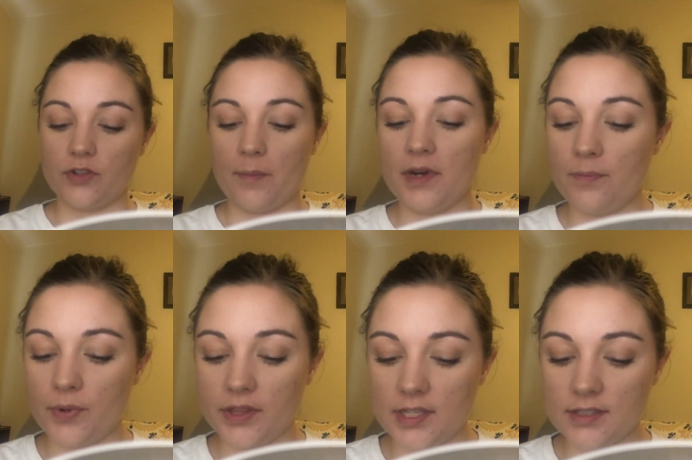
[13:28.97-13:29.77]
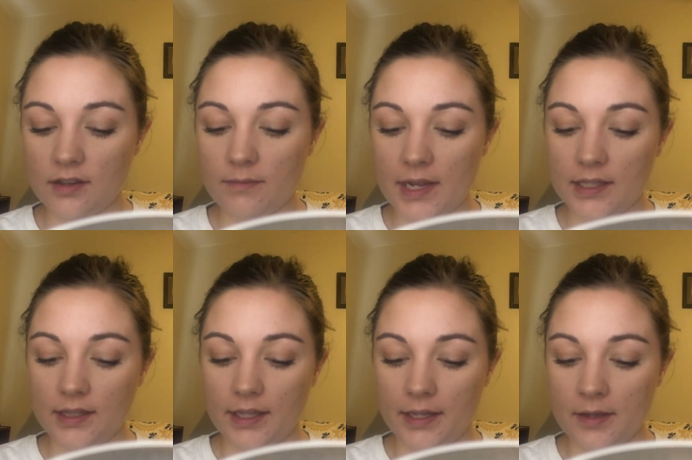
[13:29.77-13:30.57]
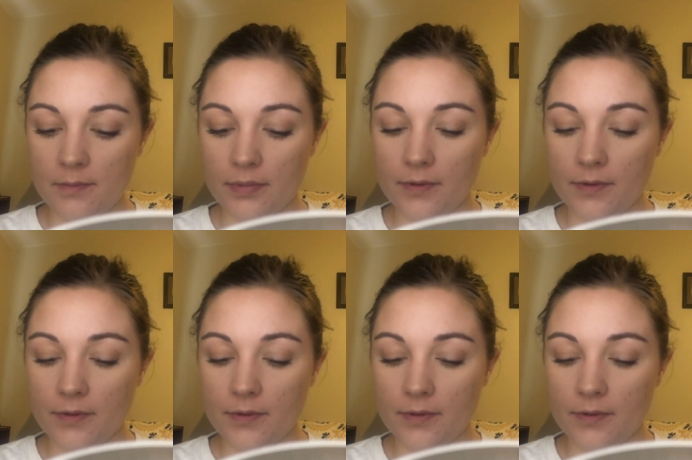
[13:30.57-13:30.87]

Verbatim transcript: So I'm going to put this on my lip.